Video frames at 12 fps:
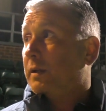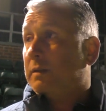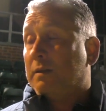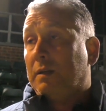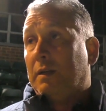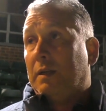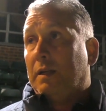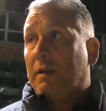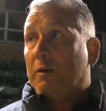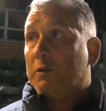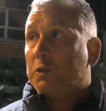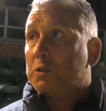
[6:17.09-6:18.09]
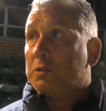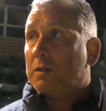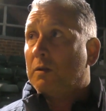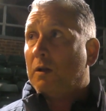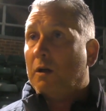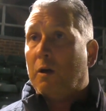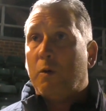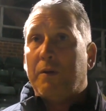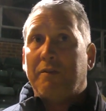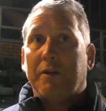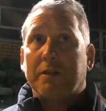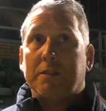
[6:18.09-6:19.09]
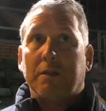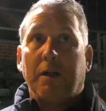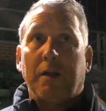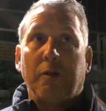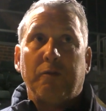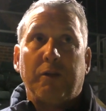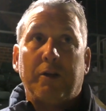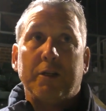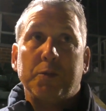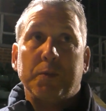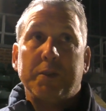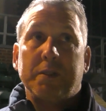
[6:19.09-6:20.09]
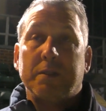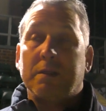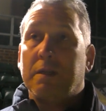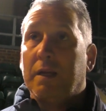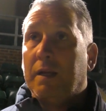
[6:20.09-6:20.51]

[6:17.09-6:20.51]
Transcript: And you know, just hope everyone has a, a lovely Christmas and